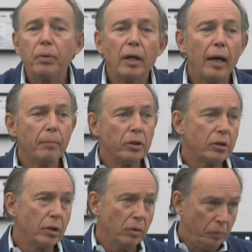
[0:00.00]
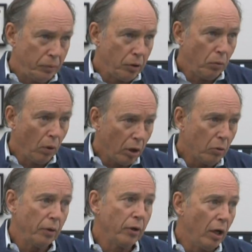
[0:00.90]
be able to, to work
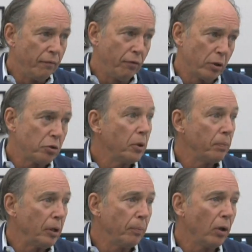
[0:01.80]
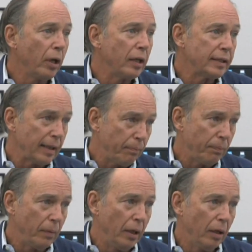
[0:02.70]
with law enforcement people, and it's at
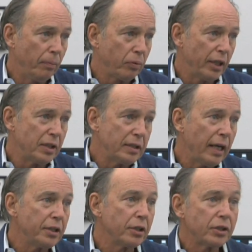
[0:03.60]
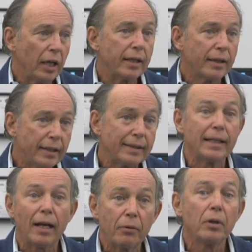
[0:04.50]
uh, presentations like this
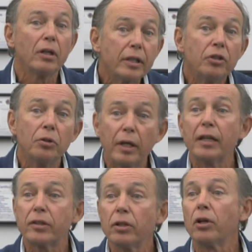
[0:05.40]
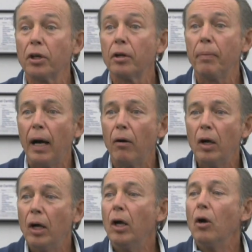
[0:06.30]
that I really do get to learn about
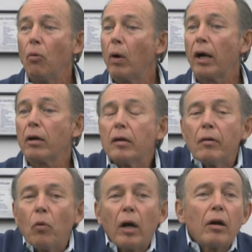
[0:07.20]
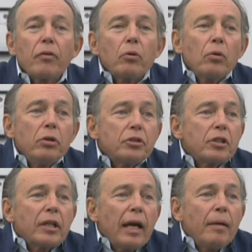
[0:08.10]
where, where are the rules of
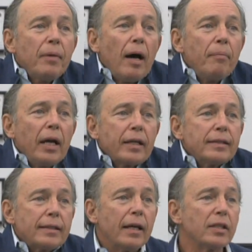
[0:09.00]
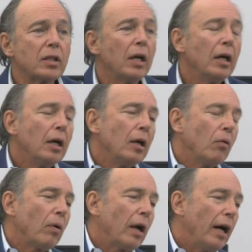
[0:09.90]
the game not making sense.
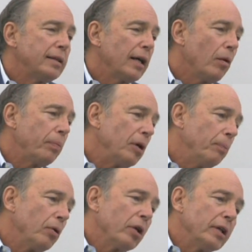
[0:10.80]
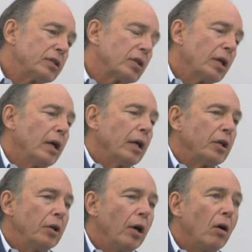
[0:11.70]
What I tell people is,
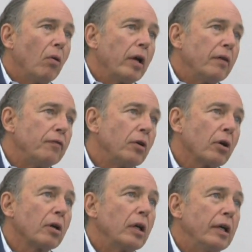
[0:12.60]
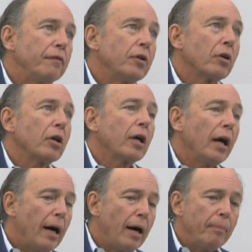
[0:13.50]
you know, if you're, if you're a
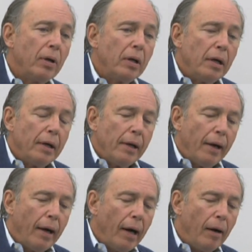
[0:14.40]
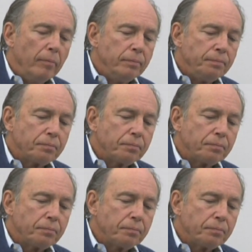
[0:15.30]
cop, um,